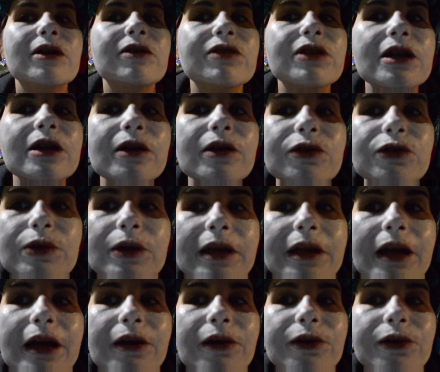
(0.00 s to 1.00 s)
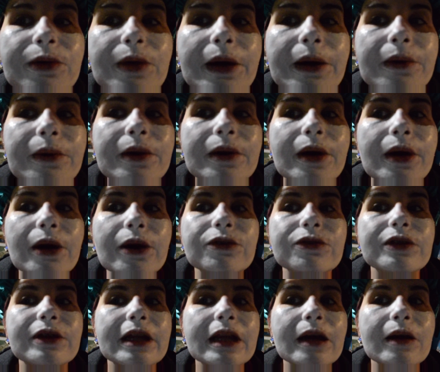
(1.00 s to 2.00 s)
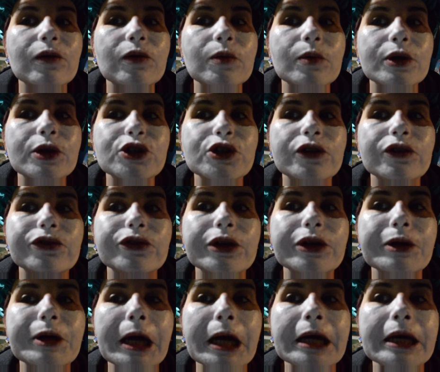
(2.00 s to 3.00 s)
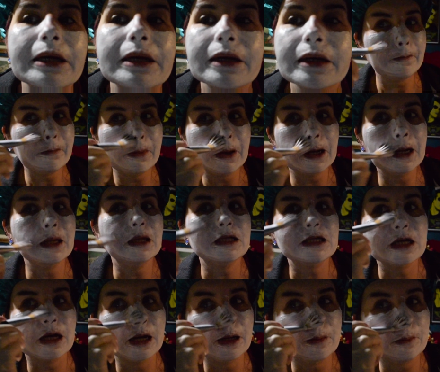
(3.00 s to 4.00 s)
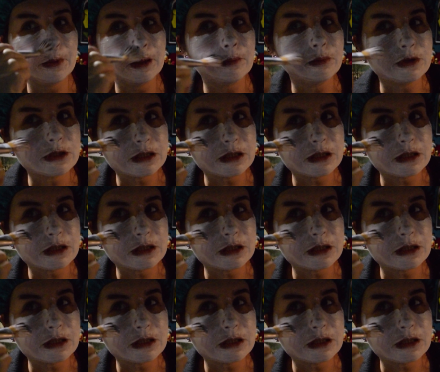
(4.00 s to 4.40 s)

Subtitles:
over the nose ring there as well. Hopefully that will wash off okay. By the time people